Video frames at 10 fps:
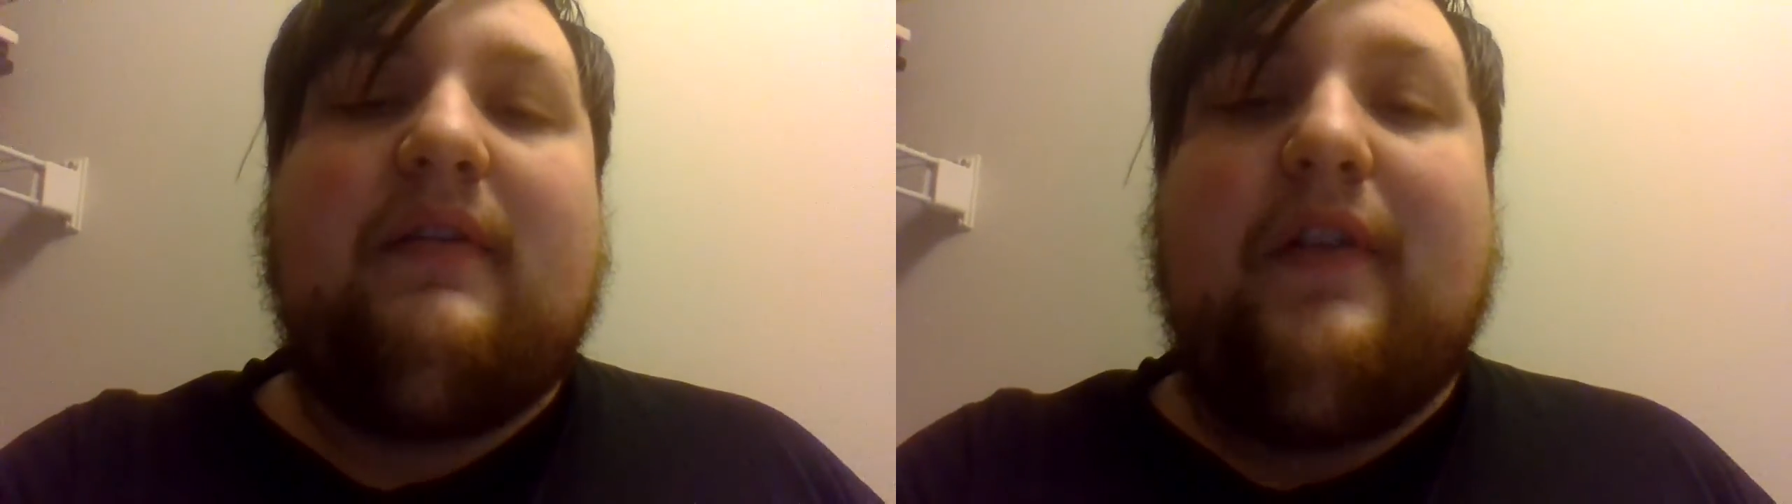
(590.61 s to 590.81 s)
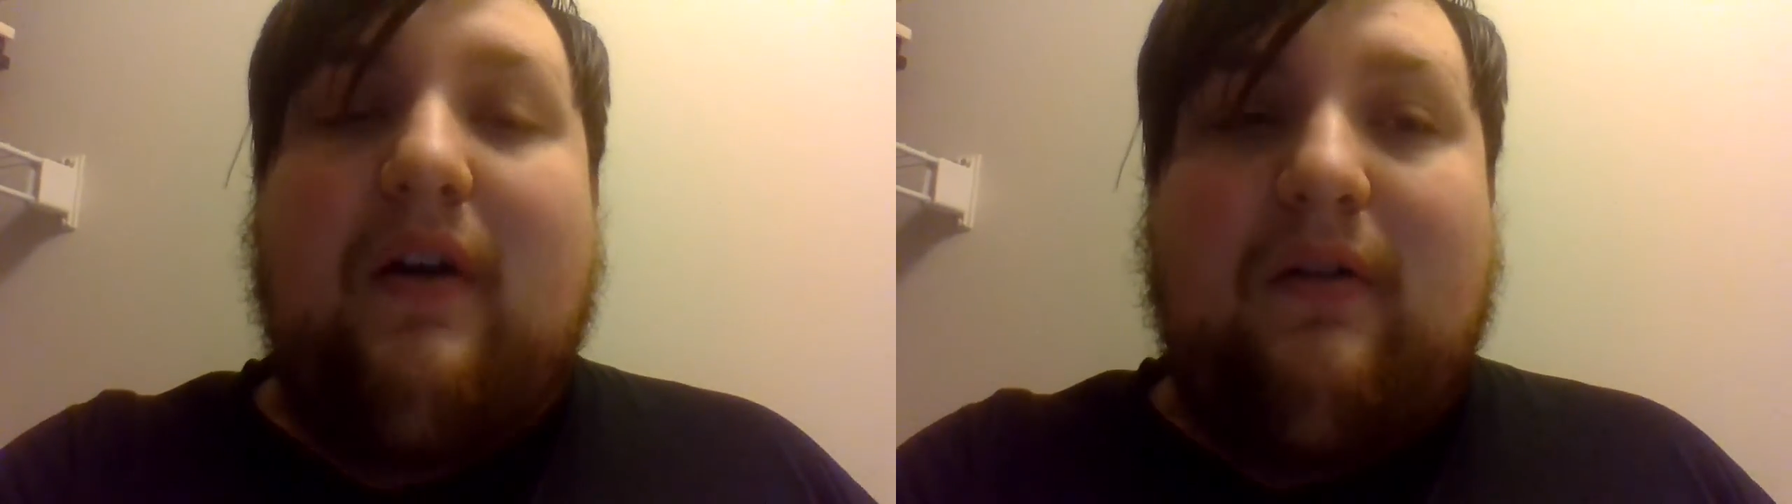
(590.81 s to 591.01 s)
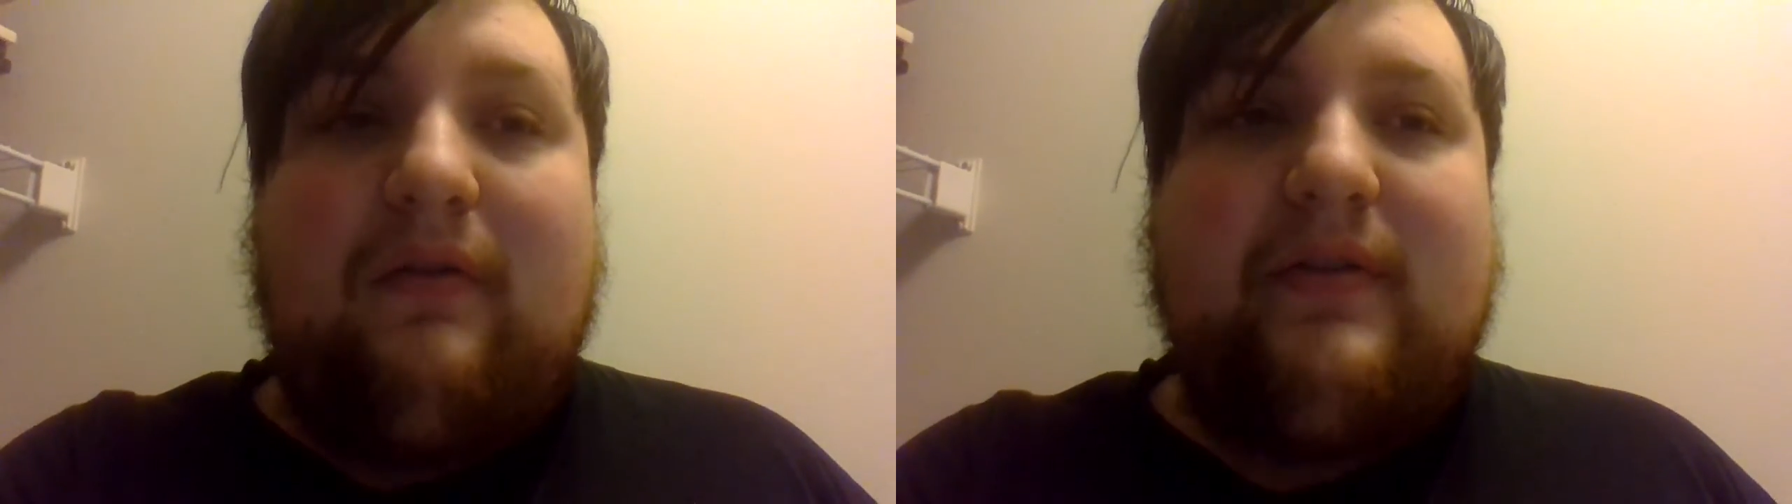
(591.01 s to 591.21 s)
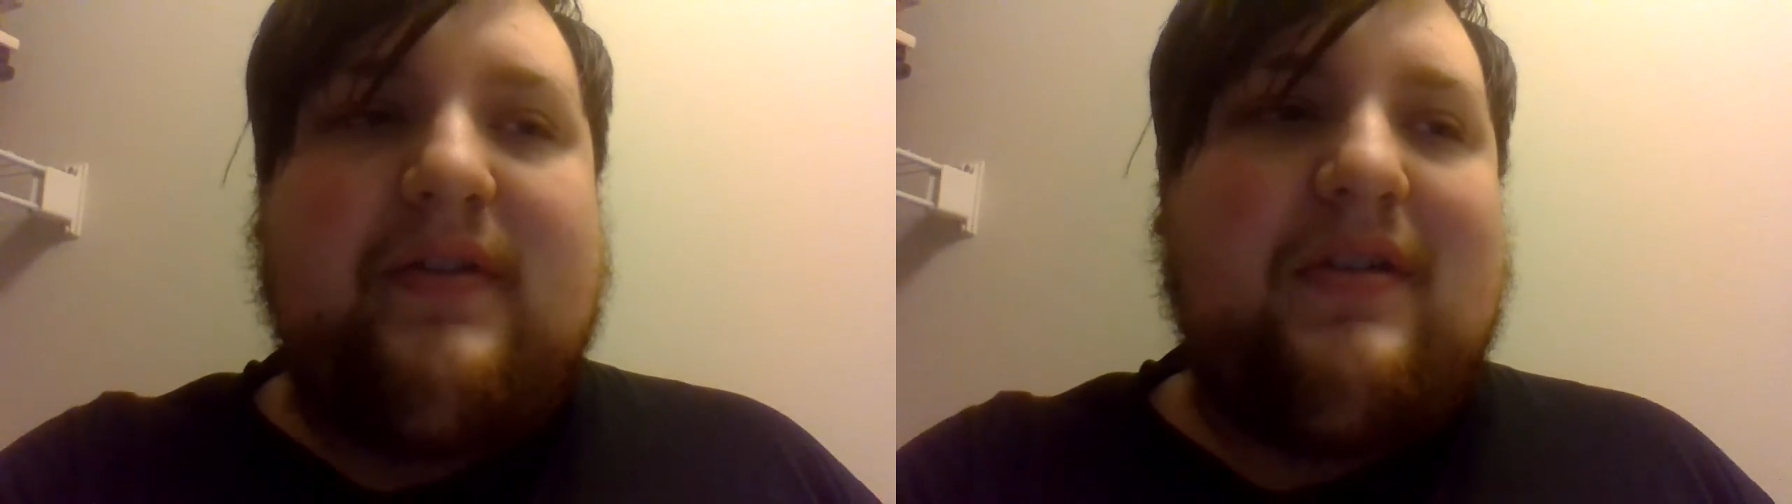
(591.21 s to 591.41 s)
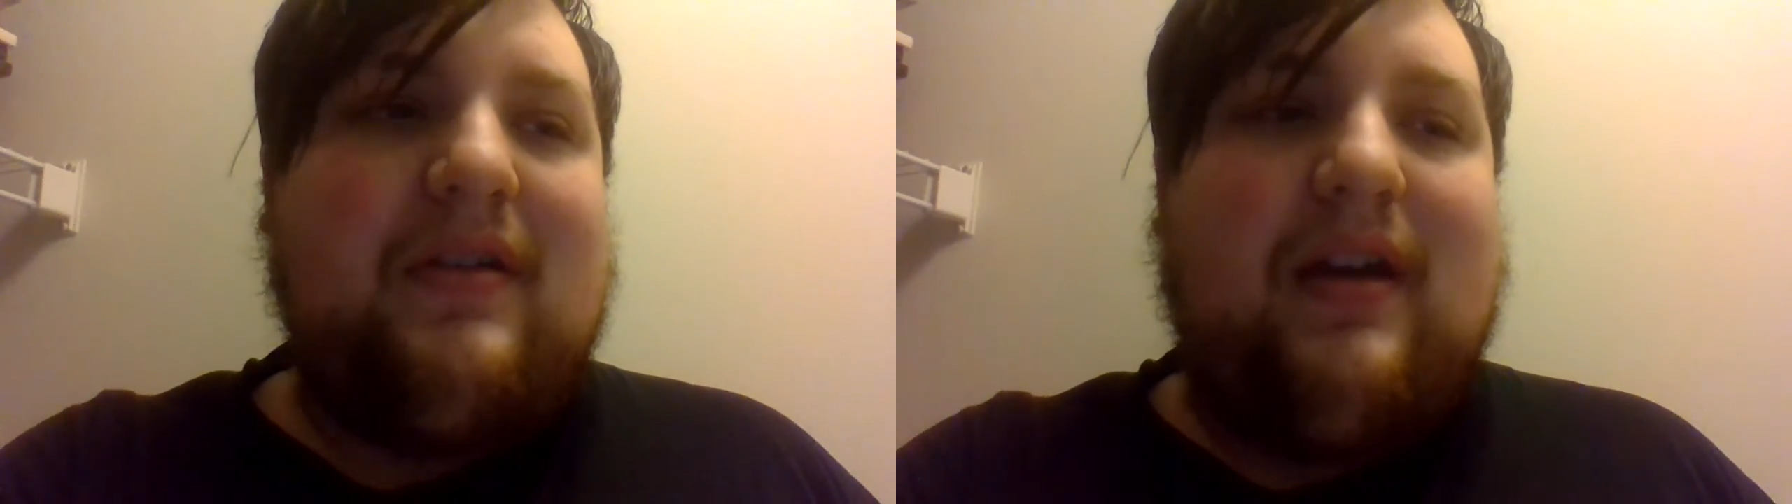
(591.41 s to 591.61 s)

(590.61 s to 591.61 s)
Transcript: falls